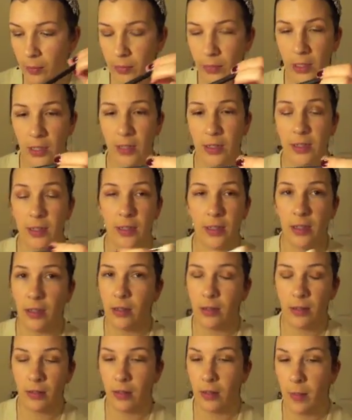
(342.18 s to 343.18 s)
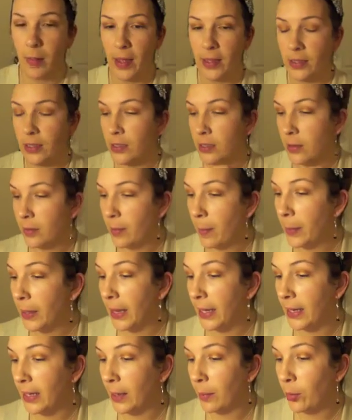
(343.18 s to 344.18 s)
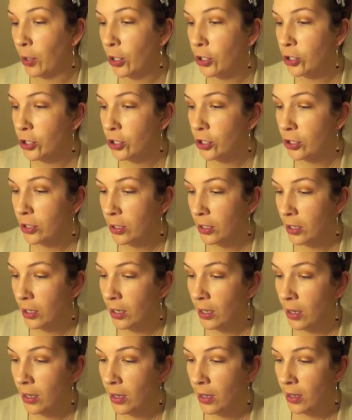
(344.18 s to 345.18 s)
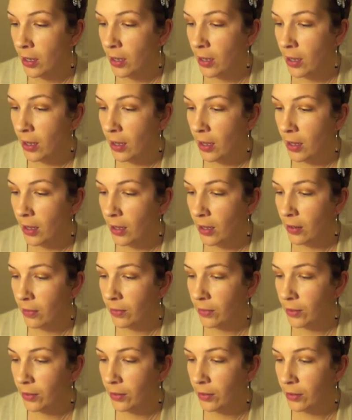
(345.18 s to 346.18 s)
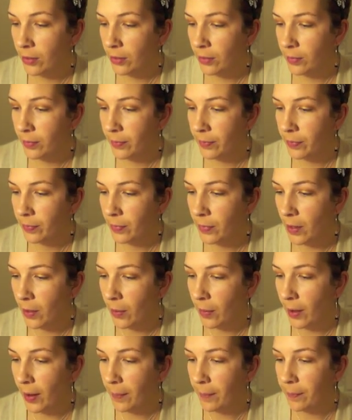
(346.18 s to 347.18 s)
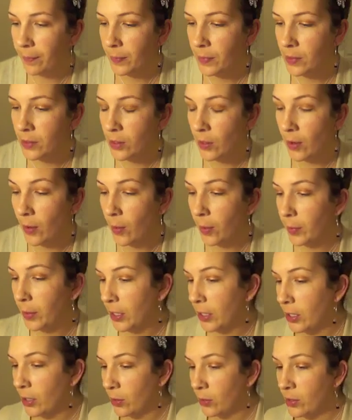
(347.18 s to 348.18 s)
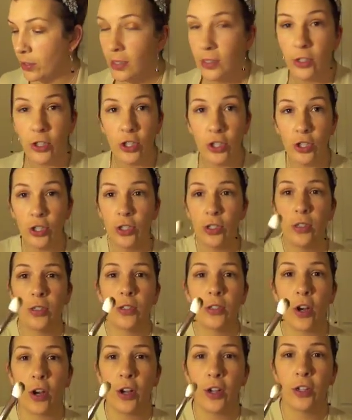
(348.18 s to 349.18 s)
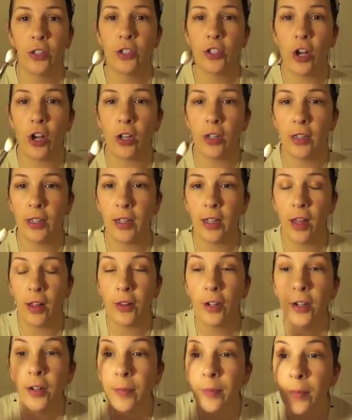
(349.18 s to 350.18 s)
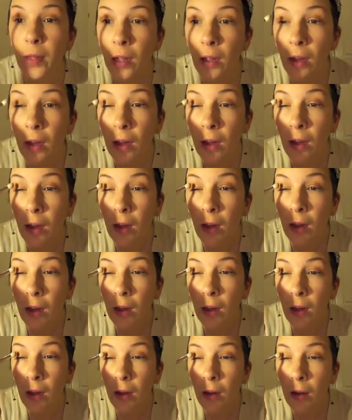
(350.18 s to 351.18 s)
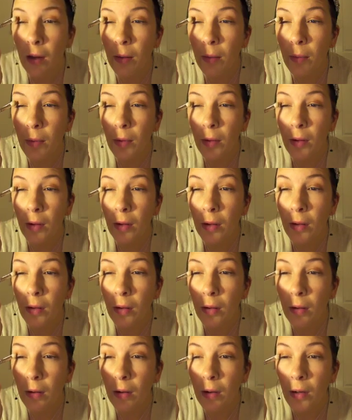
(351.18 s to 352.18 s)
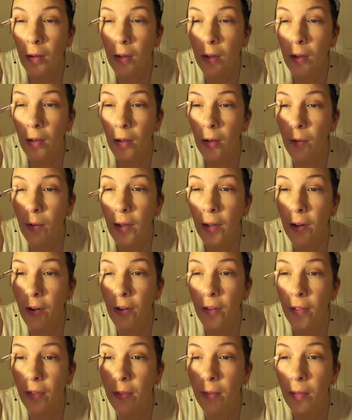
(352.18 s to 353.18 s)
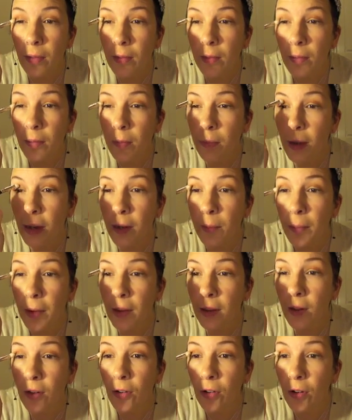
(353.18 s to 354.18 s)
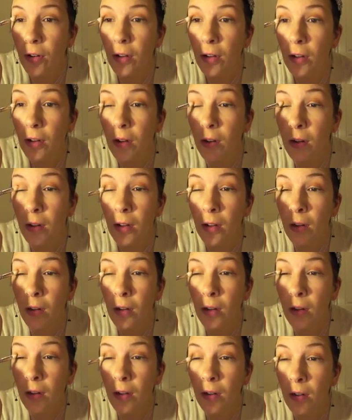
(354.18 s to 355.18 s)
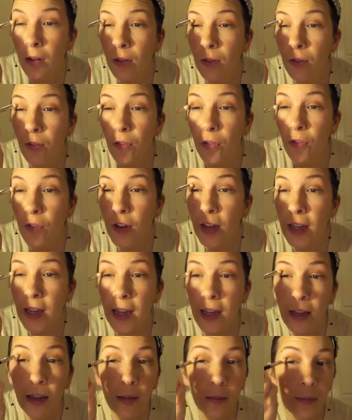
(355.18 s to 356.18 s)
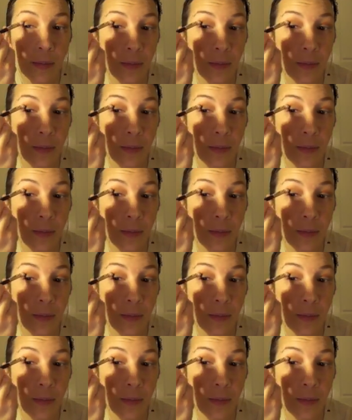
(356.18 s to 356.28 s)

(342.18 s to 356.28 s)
because it's the best blending brush ever. Okay, so now I'm going to use this dark chocolate color. I'm going to kind of go here and make my little V